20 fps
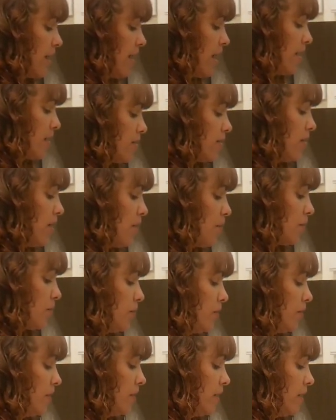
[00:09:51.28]
that
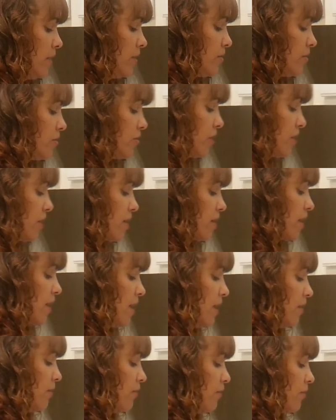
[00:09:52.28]
opportunity to just
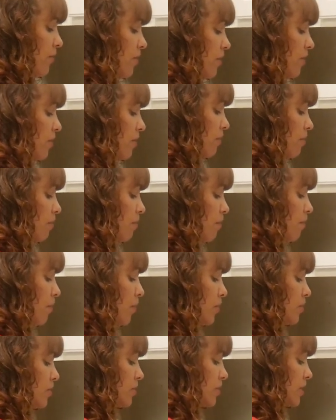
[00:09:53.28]
kind of
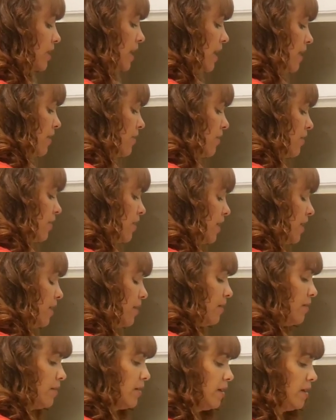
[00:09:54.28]
push together
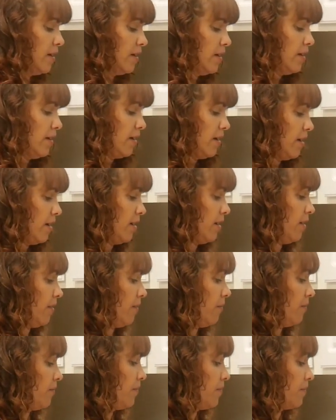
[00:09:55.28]
and
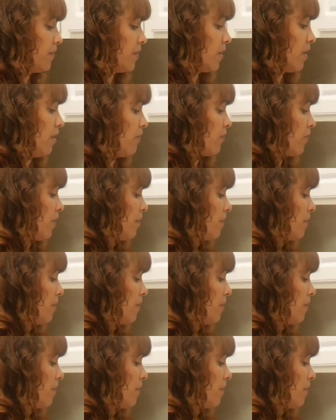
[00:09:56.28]
cover